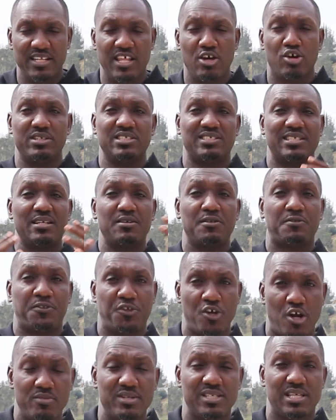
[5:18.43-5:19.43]
they understand the
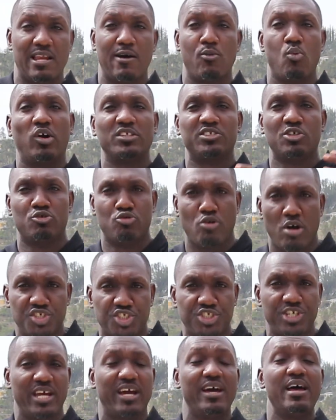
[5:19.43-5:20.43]
theories that have worked in
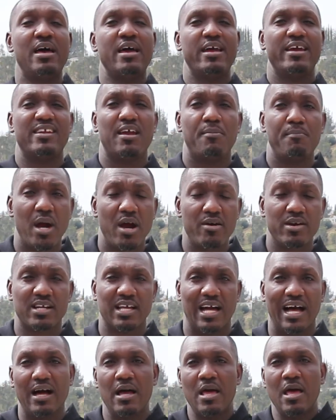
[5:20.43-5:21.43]
Russia, in
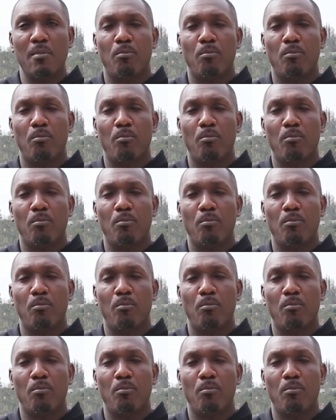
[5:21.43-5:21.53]
America,